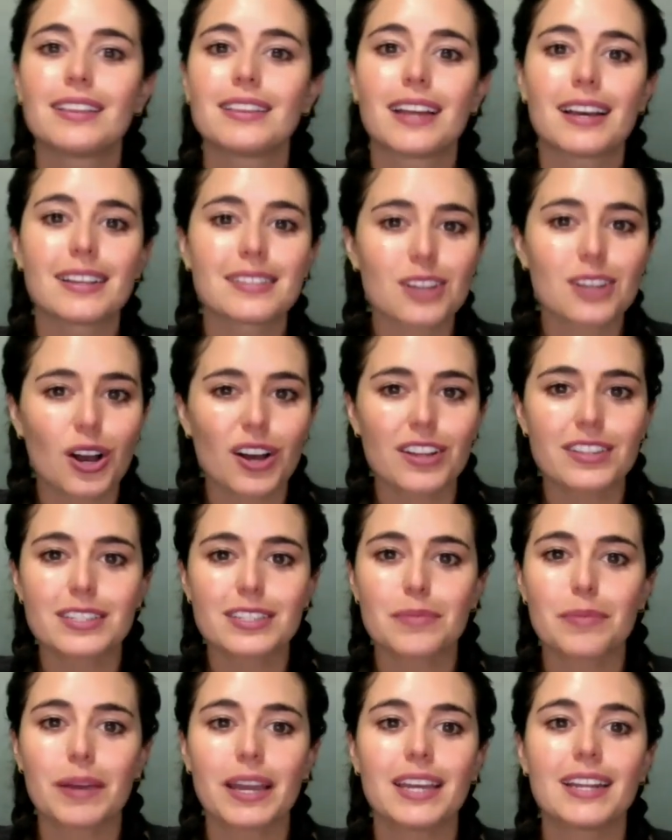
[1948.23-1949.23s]
less
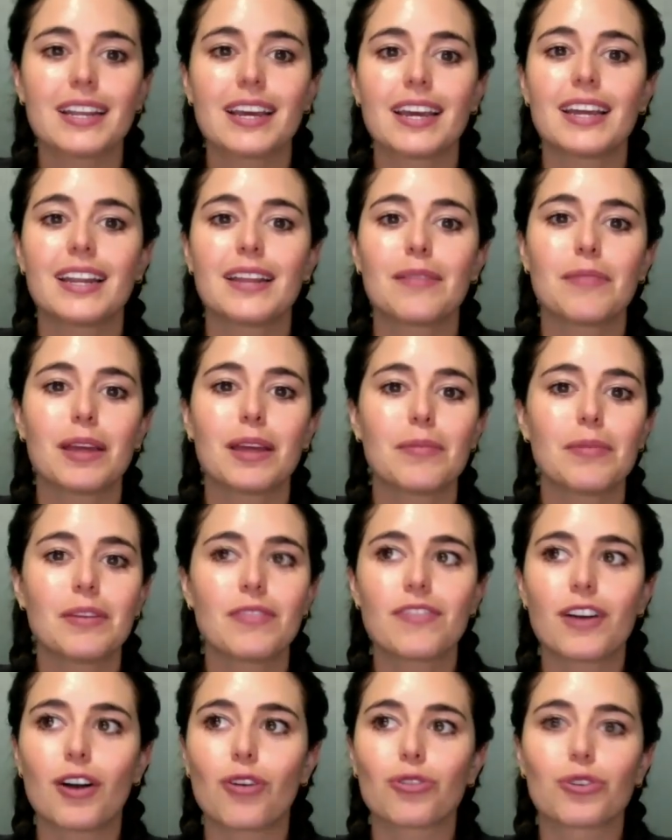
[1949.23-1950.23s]
constipated, and maybe
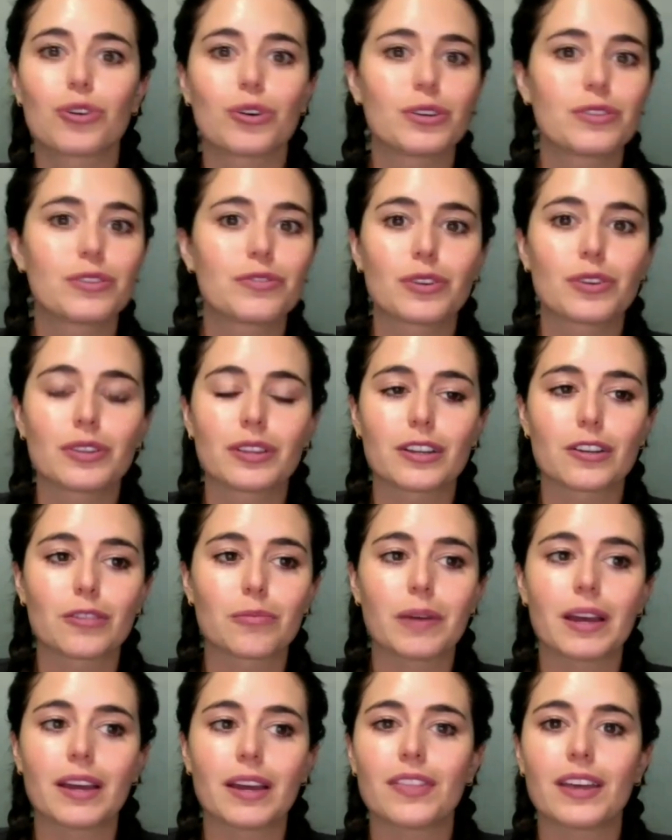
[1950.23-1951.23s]
felt good for a little
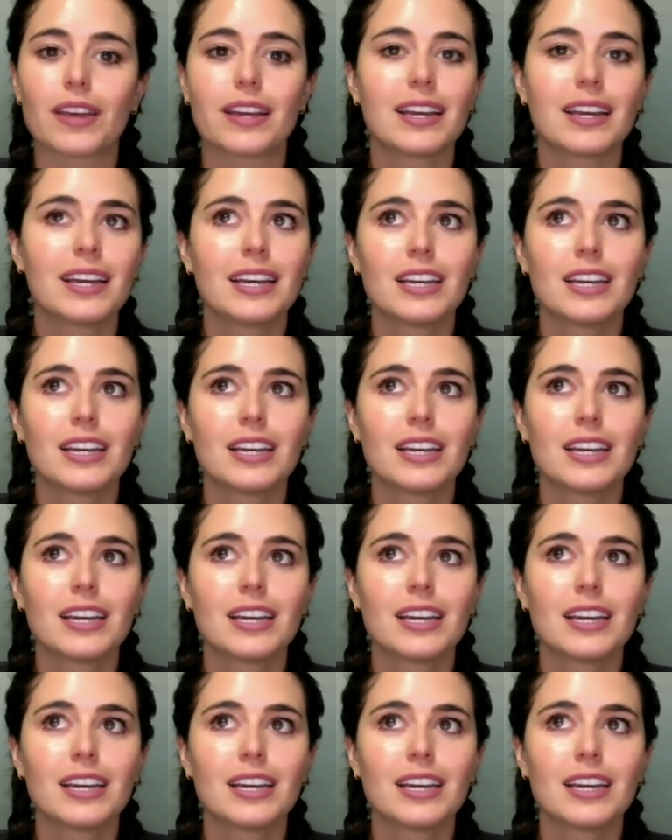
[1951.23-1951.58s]
bit, that